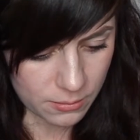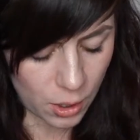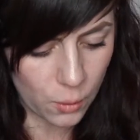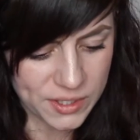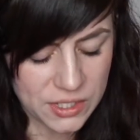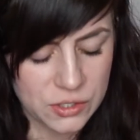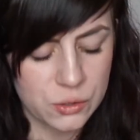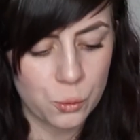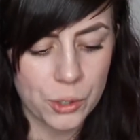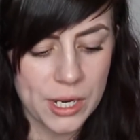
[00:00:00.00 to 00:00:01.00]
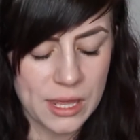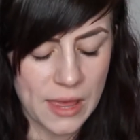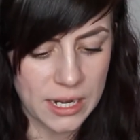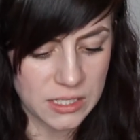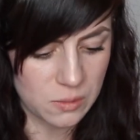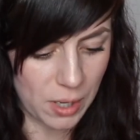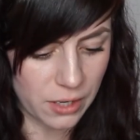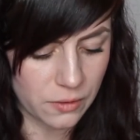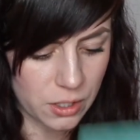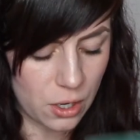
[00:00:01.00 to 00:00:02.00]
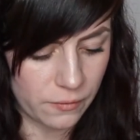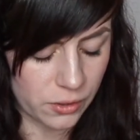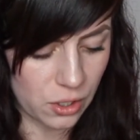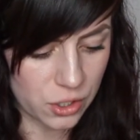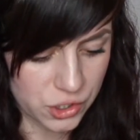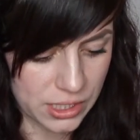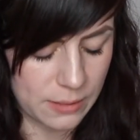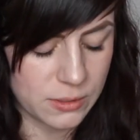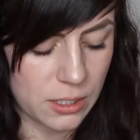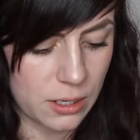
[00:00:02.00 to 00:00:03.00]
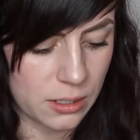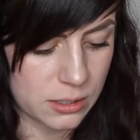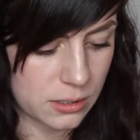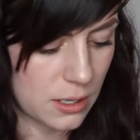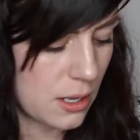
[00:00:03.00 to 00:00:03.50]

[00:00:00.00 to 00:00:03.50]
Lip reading: Oh, it's a story that inspired the novel. Caution tape, socks,